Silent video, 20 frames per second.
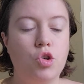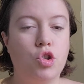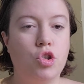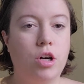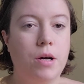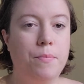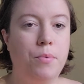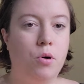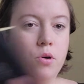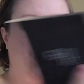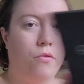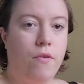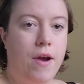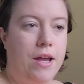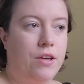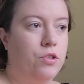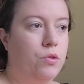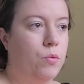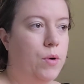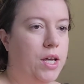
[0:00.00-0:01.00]
tripod
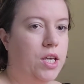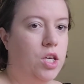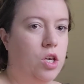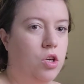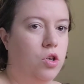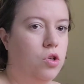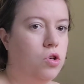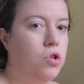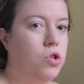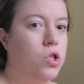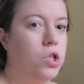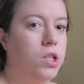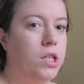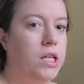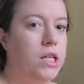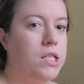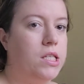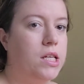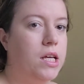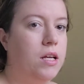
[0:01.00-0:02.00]
around to where you
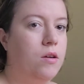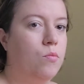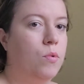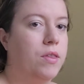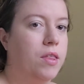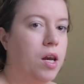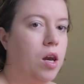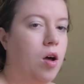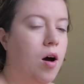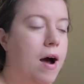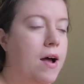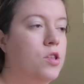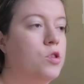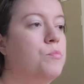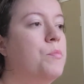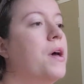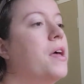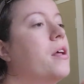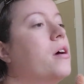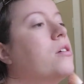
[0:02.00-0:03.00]
usually sit, where the light's
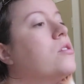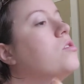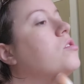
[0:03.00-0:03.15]
better,